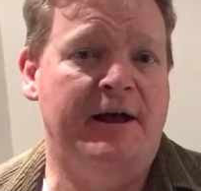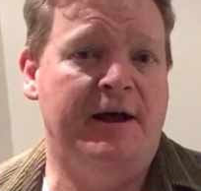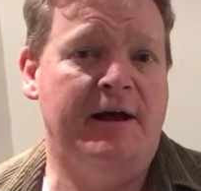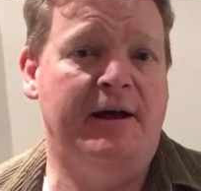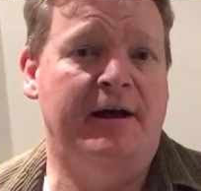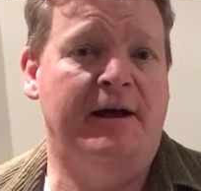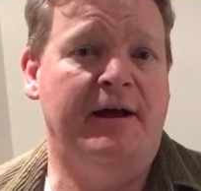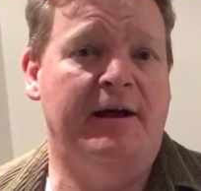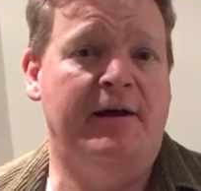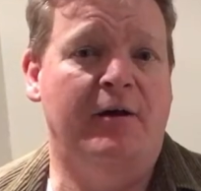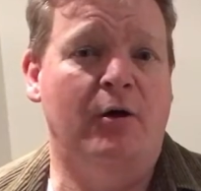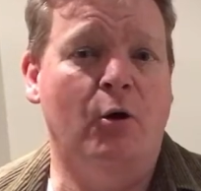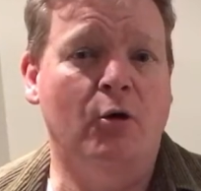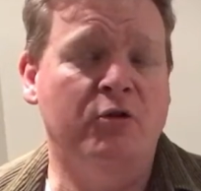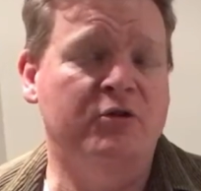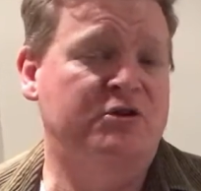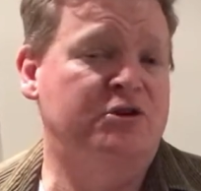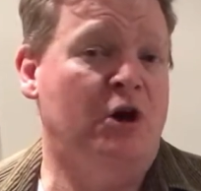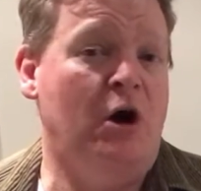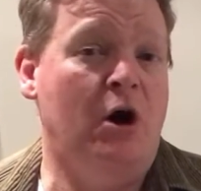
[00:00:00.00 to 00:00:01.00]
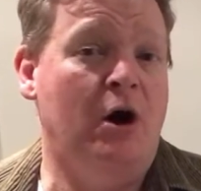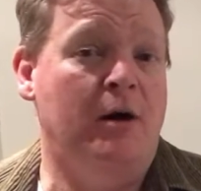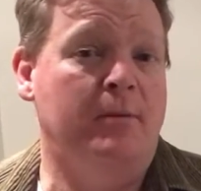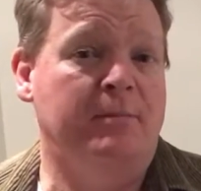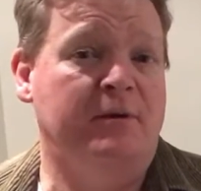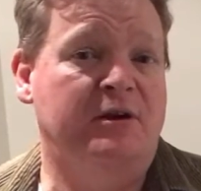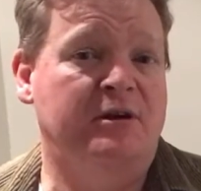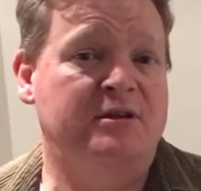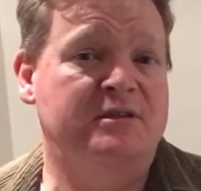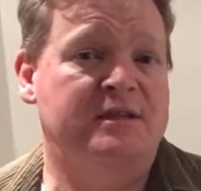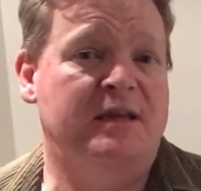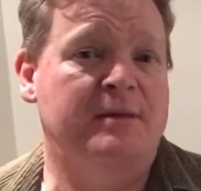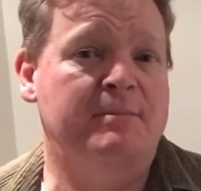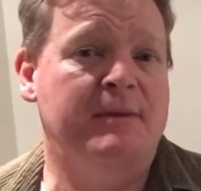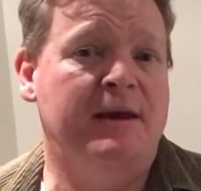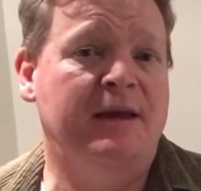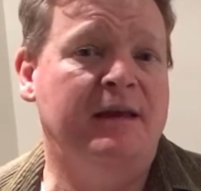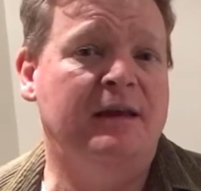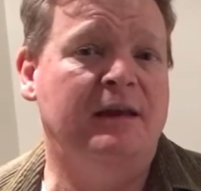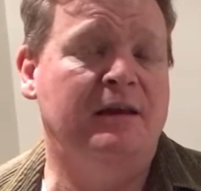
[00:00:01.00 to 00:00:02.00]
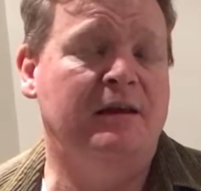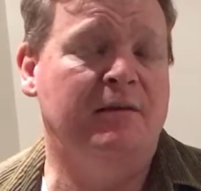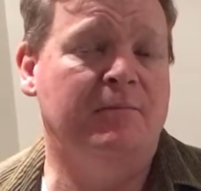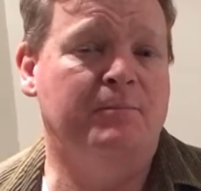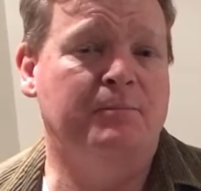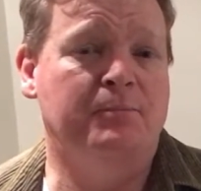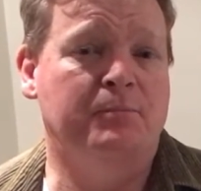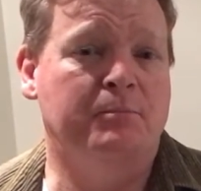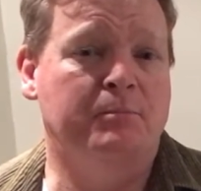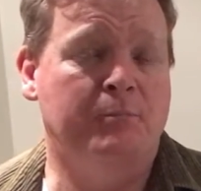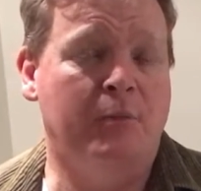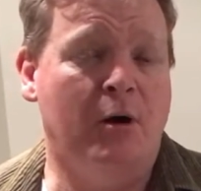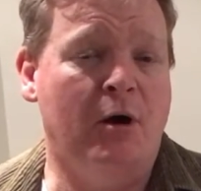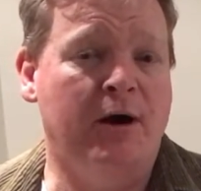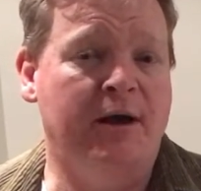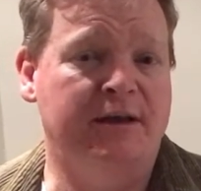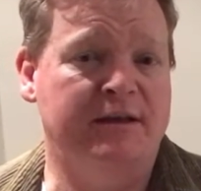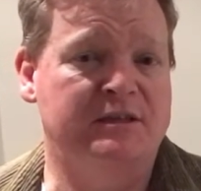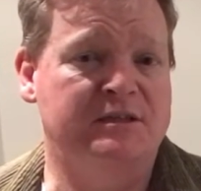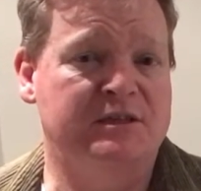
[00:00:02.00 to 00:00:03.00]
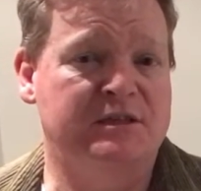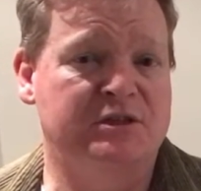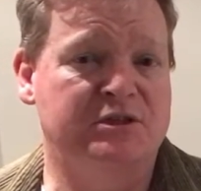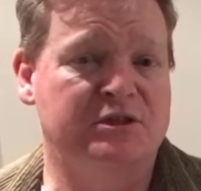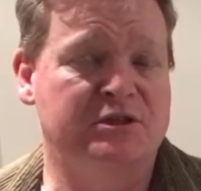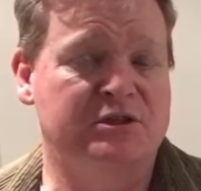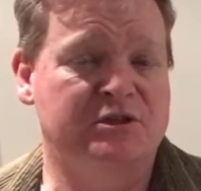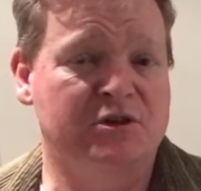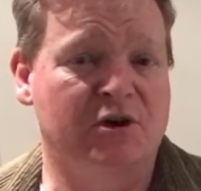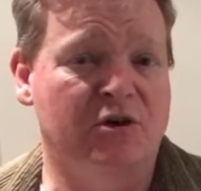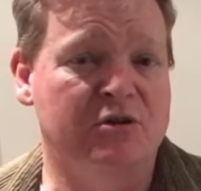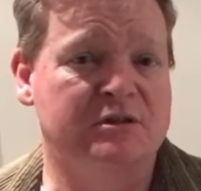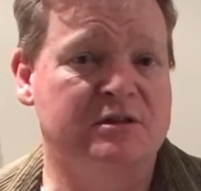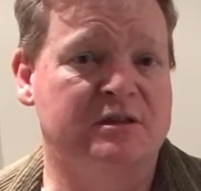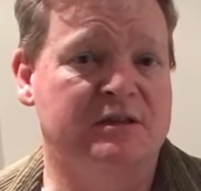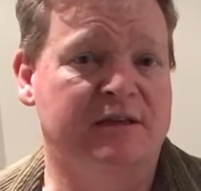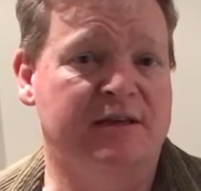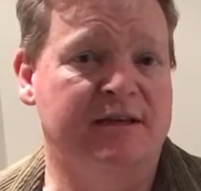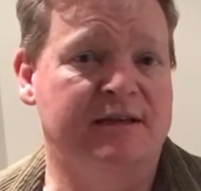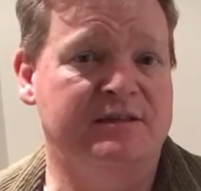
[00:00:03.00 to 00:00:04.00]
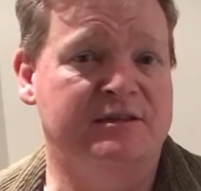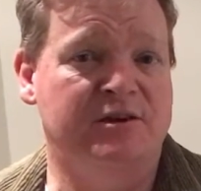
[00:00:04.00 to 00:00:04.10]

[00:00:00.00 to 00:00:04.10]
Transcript: uh, all the time because they're making buying decisions constantly.